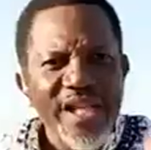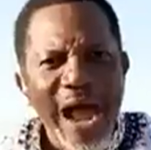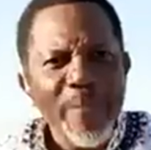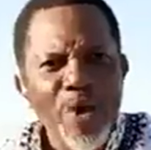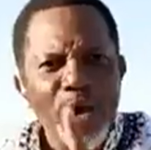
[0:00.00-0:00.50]

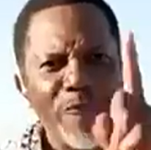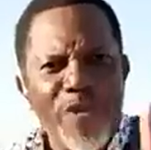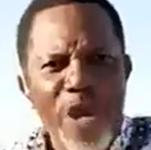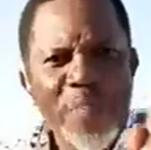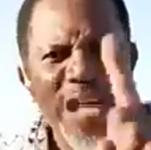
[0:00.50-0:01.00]
that book of
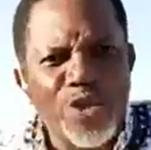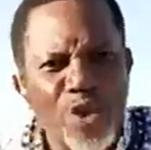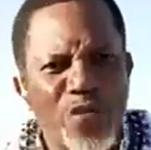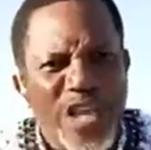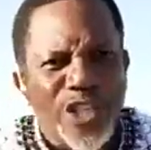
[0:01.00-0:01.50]
Philippians
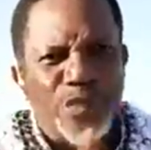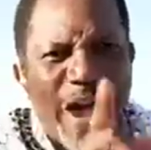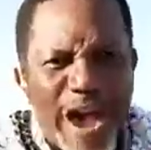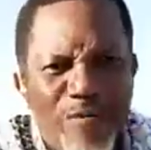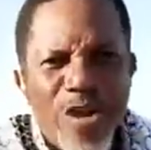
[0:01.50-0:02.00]
2 verse
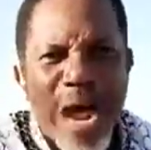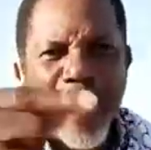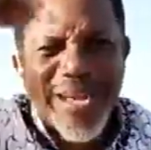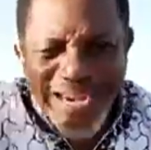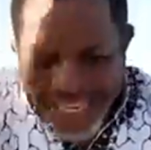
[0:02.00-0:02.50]
5 will
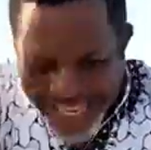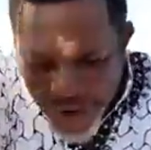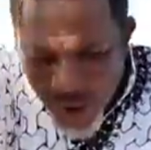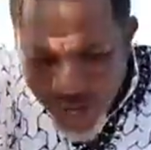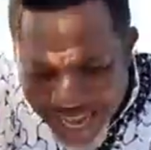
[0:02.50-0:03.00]
not be
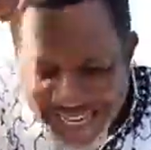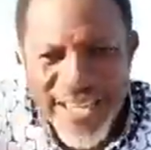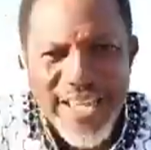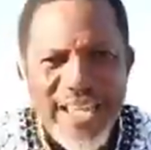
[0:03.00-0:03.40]
ringing your head.